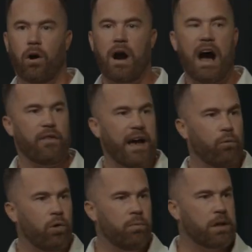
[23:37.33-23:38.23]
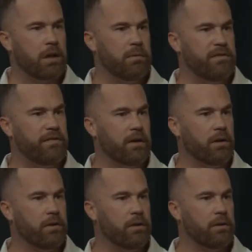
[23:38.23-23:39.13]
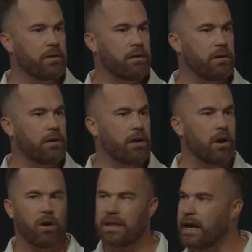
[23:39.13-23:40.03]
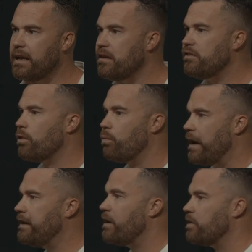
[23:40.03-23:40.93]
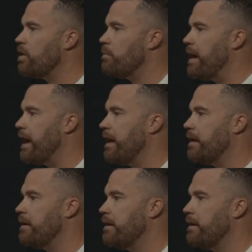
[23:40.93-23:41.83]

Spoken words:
Or how that womb's gonna be filled. Or ladies, you're waiting on your man.